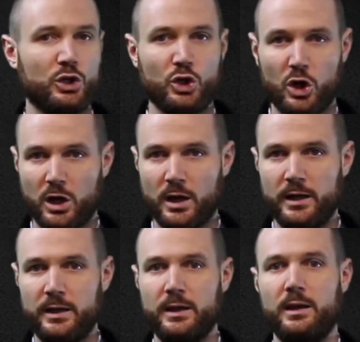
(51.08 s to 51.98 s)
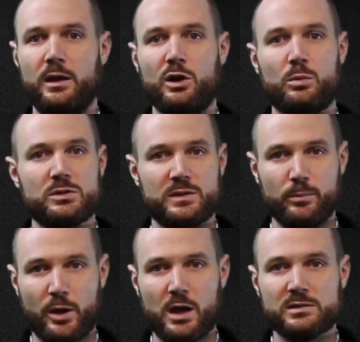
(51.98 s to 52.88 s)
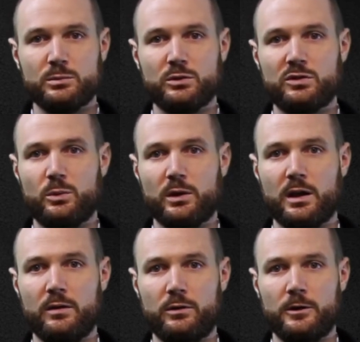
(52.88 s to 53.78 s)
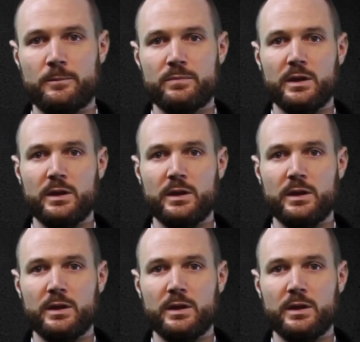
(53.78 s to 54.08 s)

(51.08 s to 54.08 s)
gone, and almost impossible to recover.